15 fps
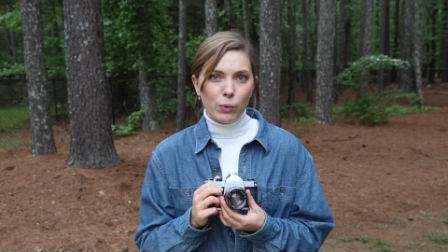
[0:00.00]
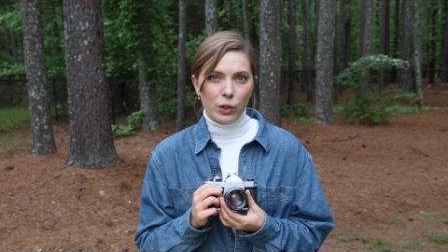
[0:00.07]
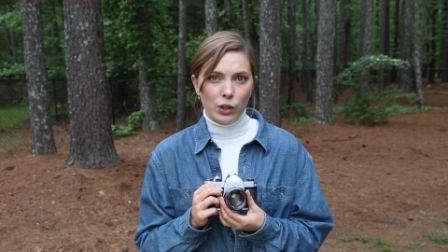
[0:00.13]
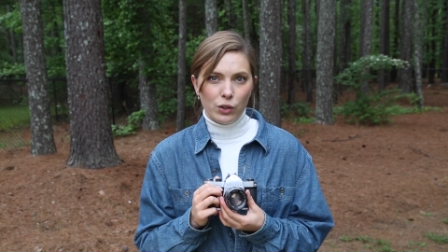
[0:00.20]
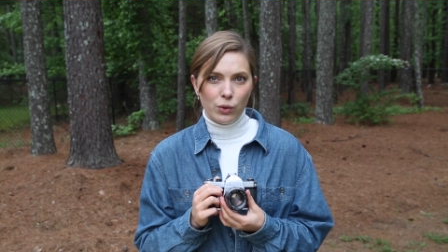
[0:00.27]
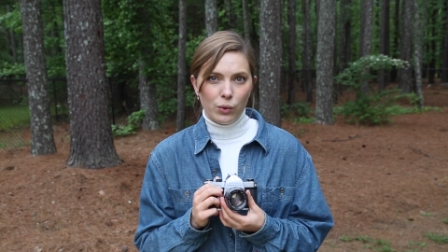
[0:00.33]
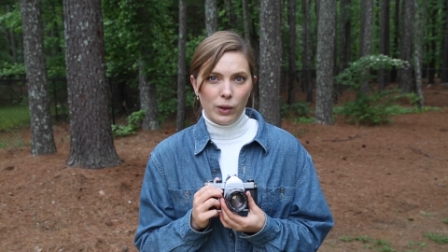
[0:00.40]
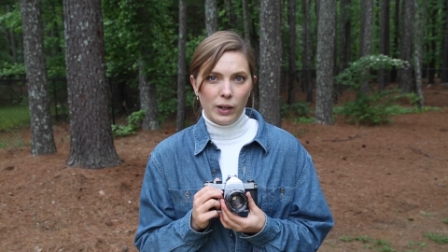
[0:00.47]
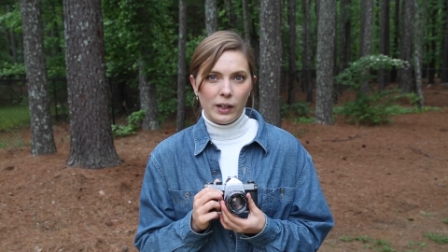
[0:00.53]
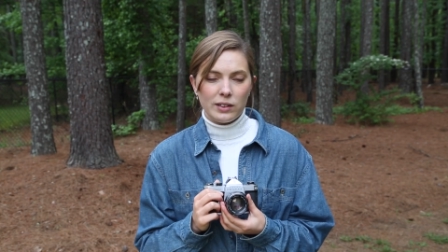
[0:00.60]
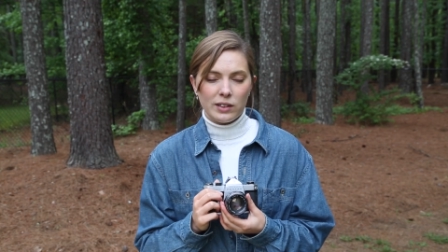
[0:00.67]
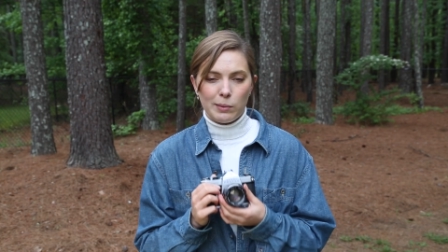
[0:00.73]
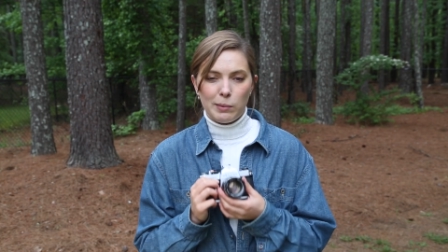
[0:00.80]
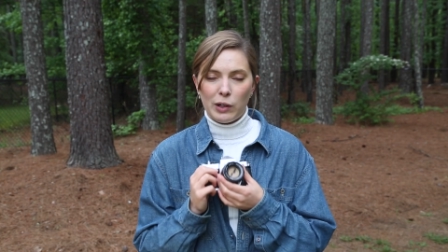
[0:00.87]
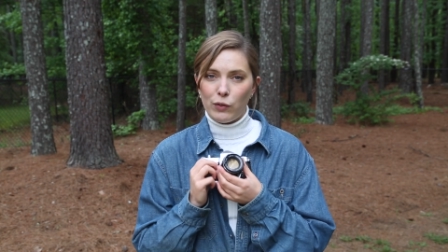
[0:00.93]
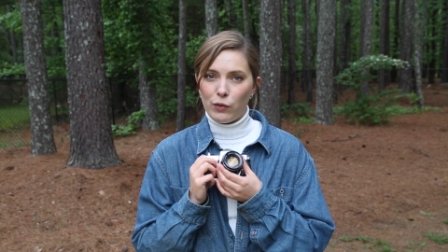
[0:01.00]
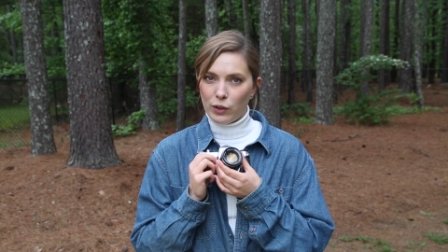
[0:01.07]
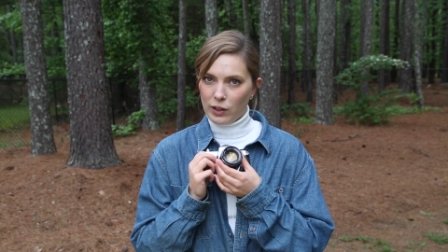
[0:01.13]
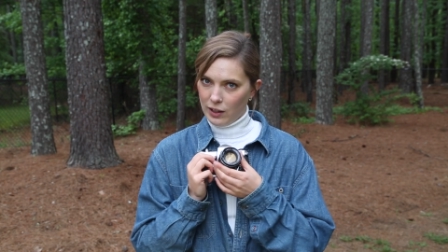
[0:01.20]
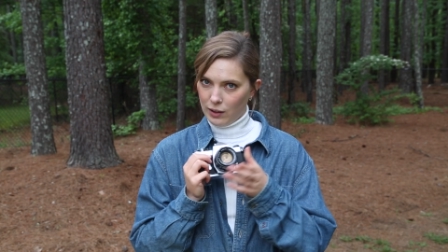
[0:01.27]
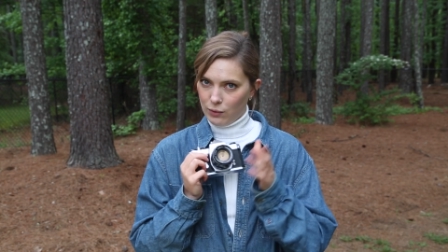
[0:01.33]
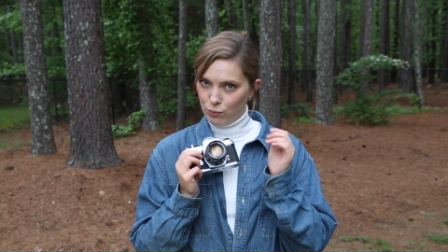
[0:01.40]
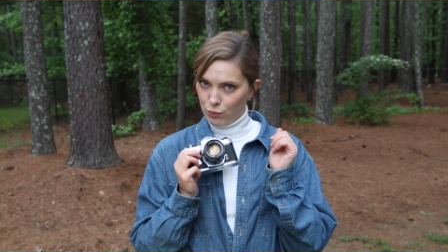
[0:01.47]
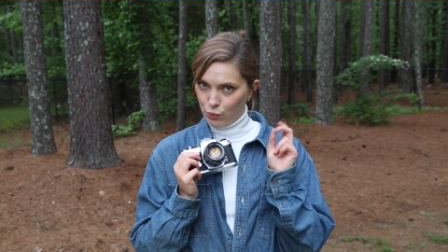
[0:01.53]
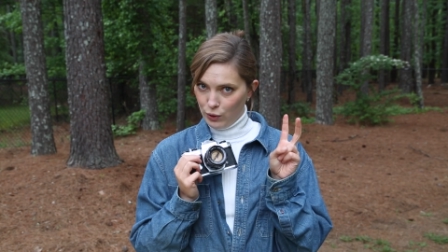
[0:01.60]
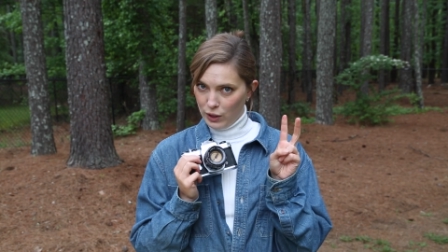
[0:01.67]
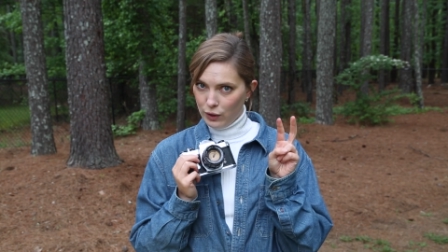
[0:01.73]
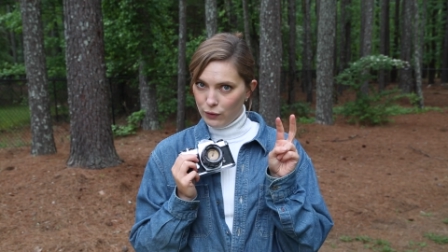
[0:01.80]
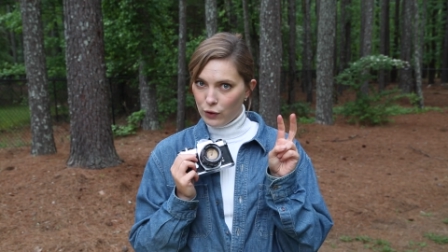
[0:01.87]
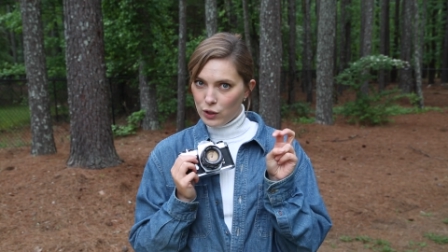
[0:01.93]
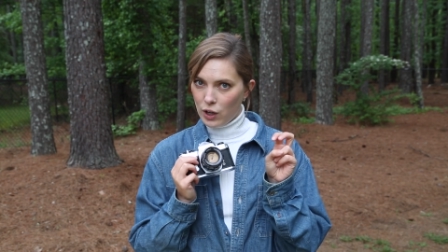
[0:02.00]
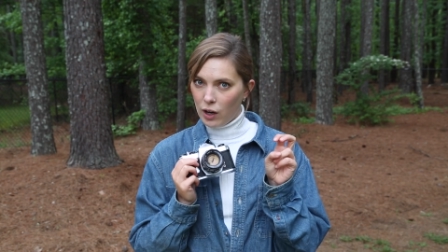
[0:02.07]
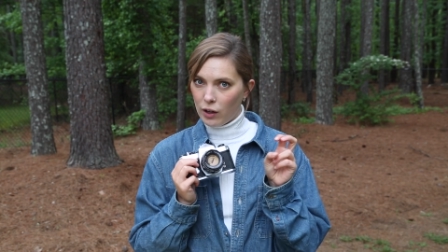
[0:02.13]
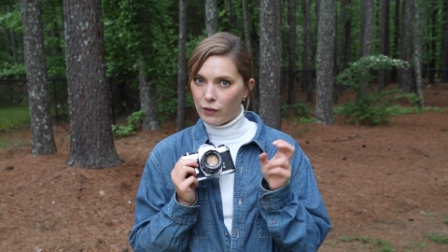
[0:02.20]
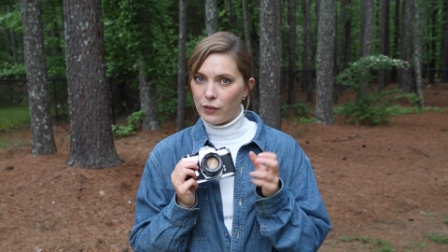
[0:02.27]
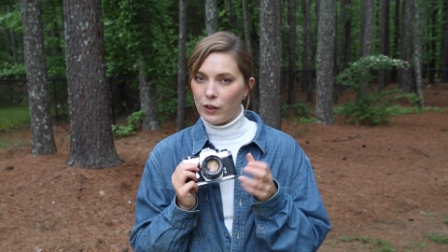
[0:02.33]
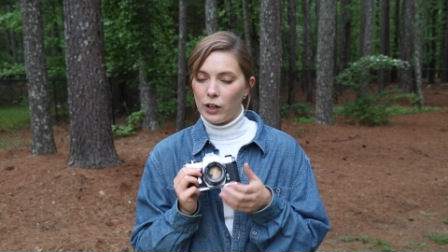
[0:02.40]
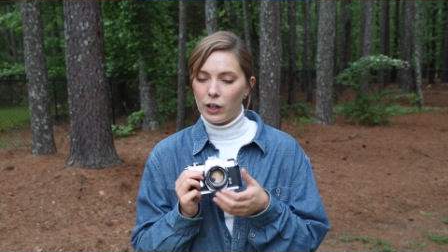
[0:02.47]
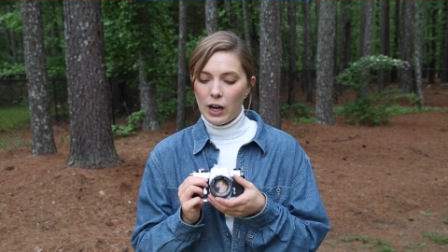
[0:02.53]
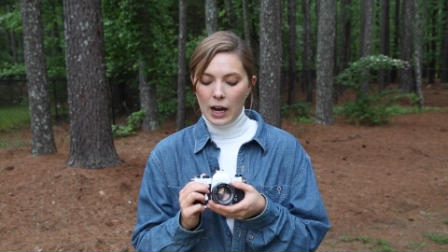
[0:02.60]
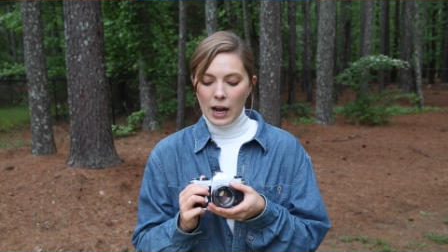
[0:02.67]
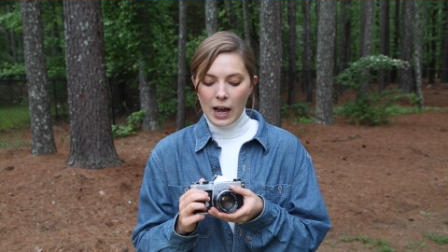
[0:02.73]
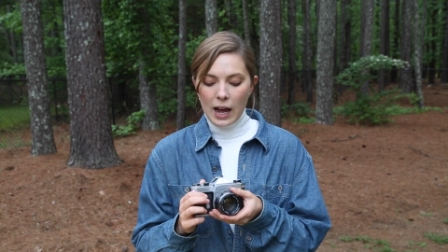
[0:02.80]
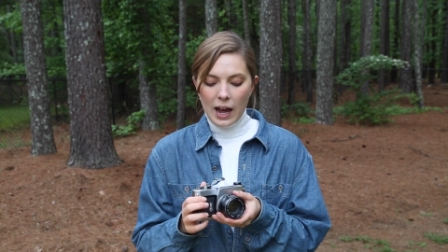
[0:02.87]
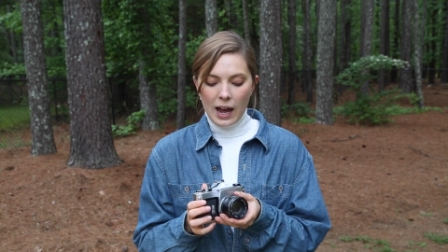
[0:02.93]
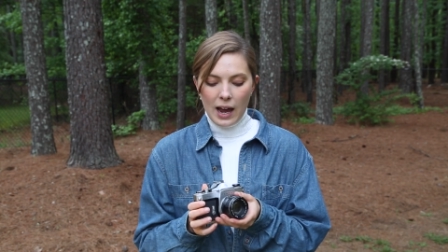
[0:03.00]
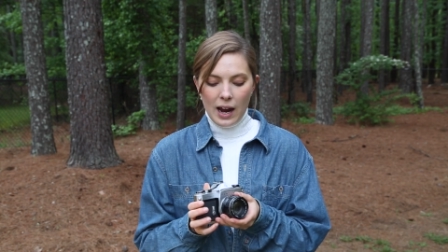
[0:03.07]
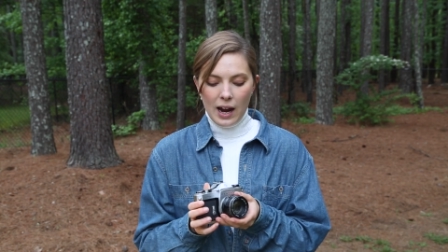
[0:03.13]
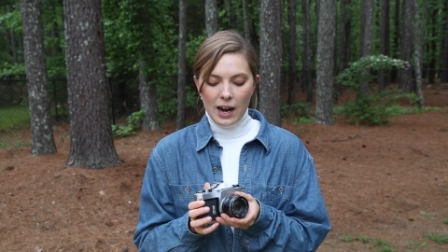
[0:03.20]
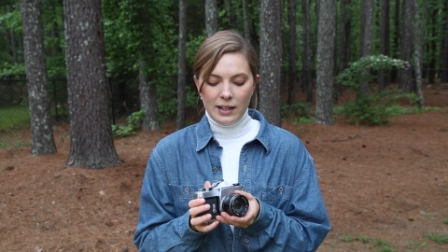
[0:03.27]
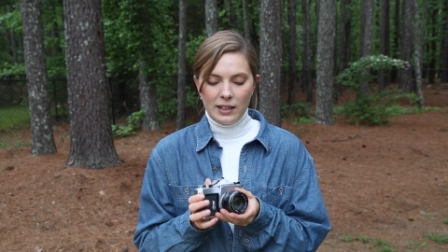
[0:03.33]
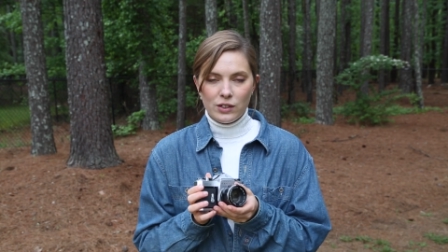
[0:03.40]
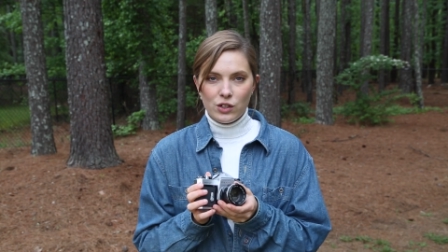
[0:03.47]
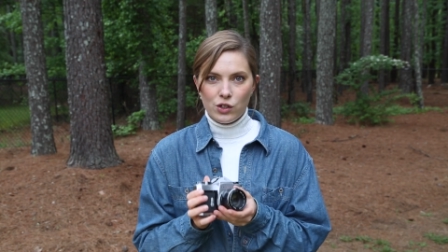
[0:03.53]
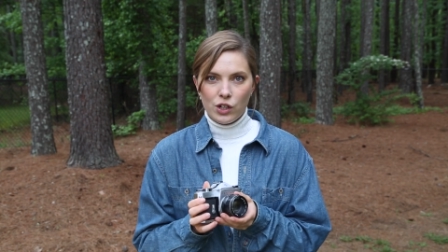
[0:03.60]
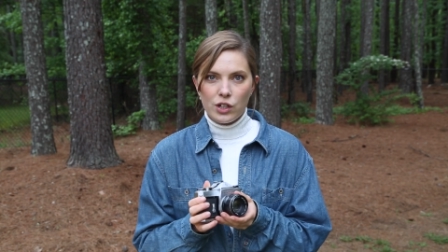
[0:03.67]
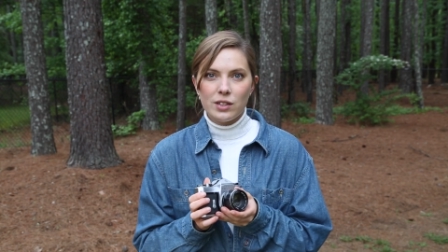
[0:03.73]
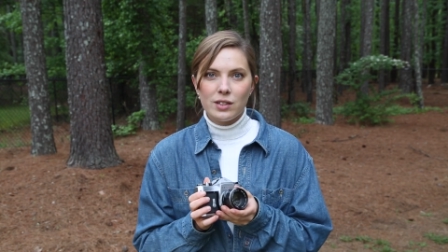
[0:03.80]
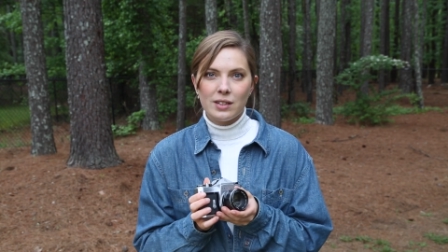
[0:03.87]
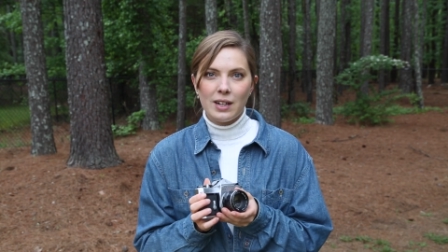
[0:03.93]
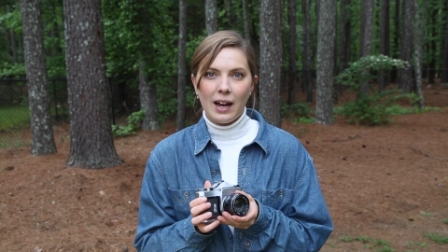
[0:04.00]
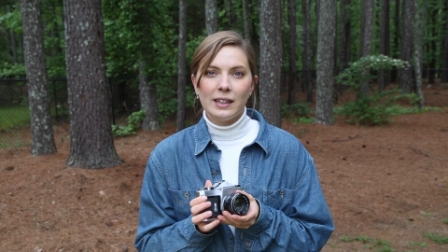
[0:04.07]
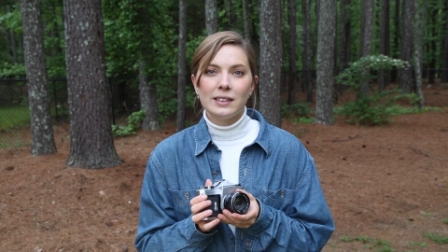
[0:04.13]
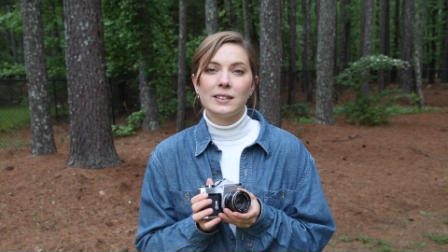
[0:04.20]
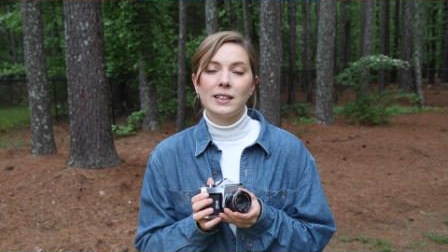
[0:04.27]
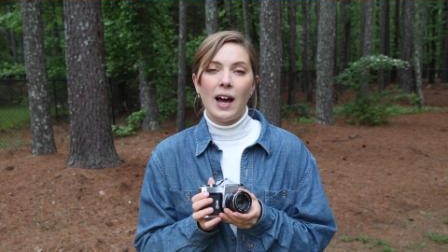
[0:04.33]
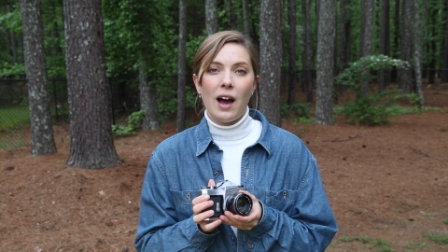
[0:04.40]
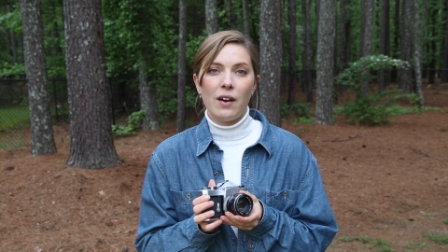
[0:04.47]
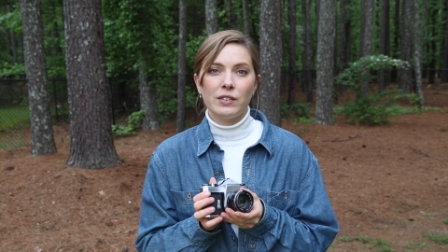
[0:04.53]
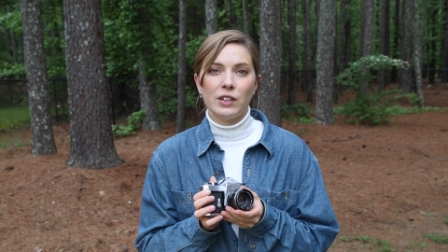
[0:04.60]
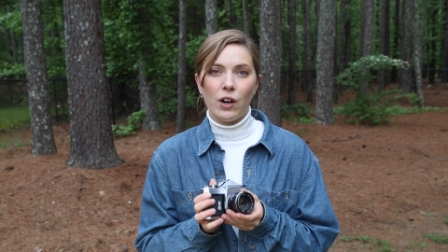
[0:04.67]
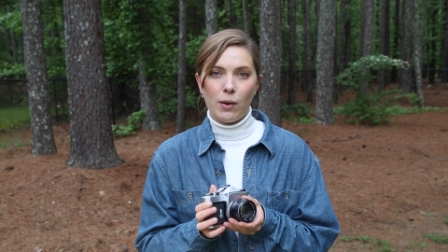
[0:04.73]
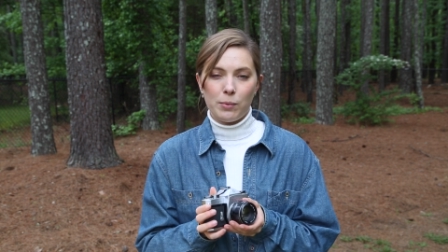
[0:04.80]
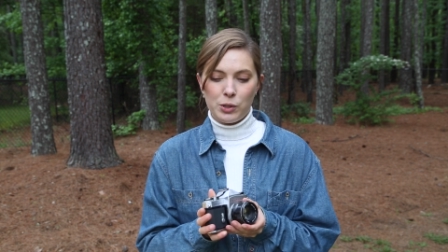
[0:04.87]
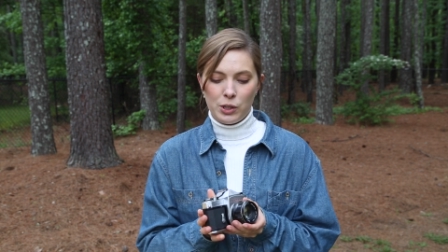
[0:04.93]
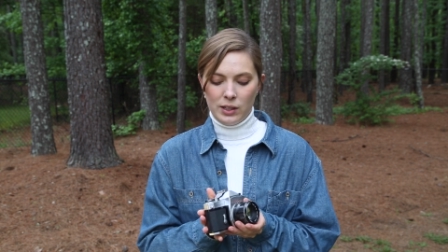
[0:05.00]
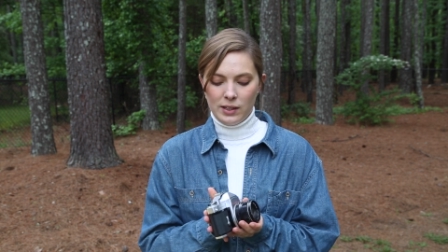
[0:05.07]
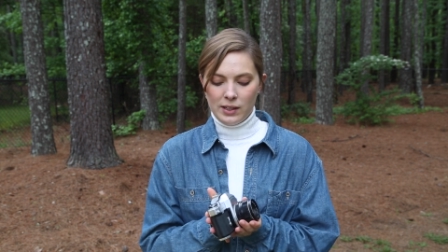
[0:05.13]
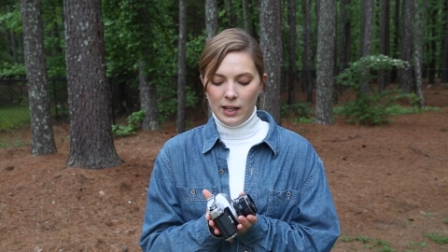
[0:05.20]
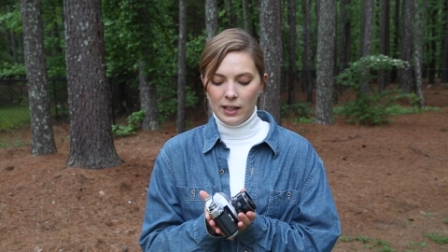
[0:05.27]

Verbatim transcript: in what you're doing. It's going to make you feel like a real photographer and it's just nice to have the options.